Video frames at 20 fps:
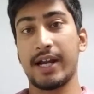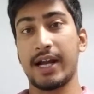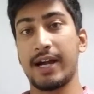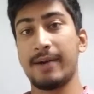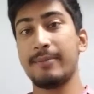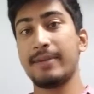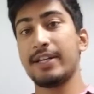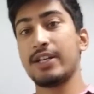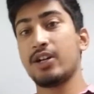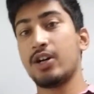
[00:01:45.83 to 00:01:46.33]
How
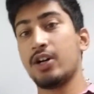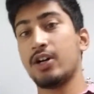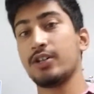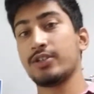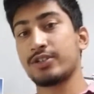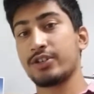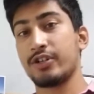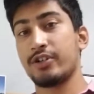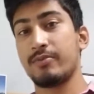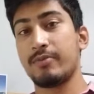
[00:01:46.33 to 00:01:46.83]
many calls
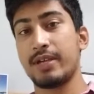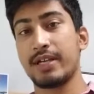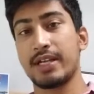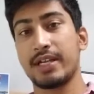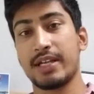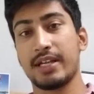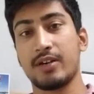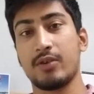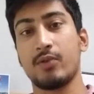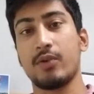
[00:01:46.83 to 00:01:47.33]
are you
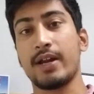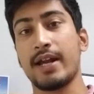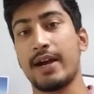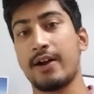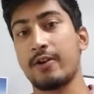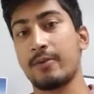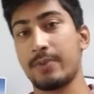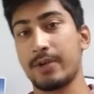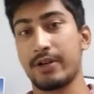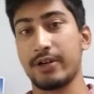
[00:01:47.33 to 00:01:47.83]
making in a 1
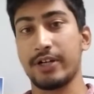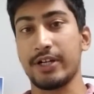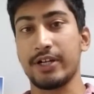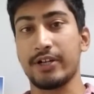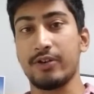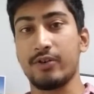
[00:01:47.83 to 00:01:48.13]
hour period?